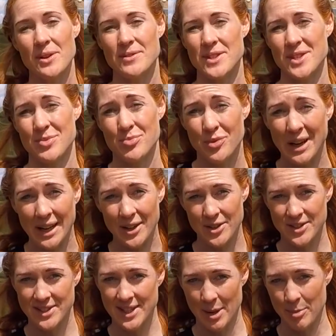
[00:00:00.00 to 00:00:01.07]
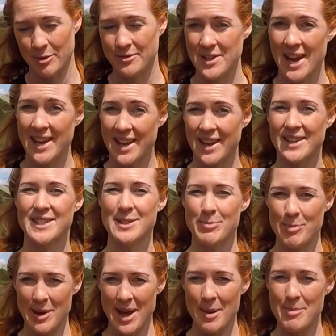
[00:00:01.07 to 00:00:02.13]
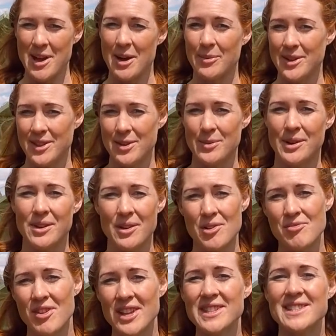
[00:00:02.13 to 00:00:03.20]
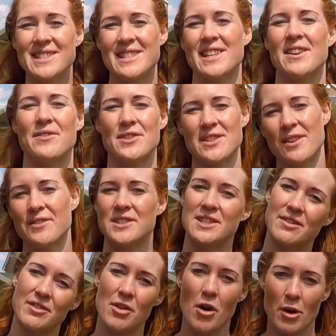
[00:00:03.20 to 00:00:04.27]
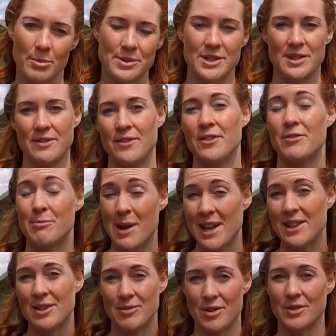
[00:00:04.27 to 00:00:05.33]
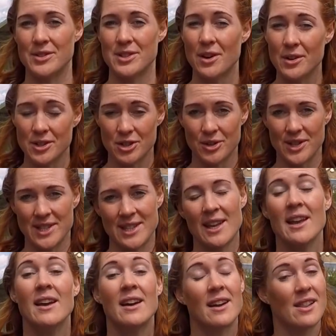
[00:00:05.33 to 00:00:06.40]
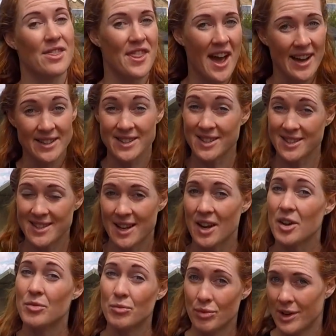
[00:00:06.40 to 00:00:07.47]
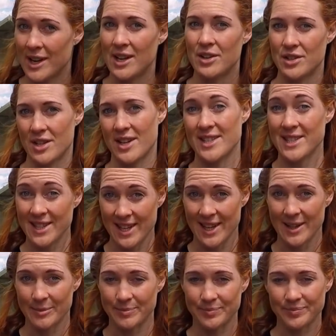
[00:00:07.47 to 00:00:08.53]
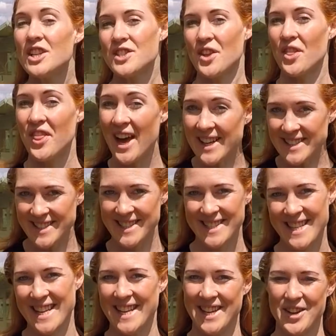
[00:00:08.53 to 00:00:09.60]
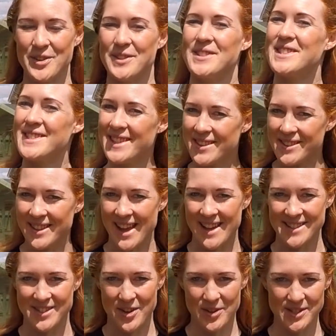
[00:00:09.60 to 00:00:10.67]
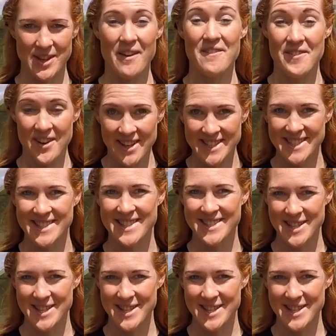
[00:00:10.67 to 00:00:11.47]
gives this really good tip of taking a spare pair with you on long runs to give yourself a different option if you've made the wrong sock choice. And that does sound like a really good idea. So that's the skinny on single layer socks versus the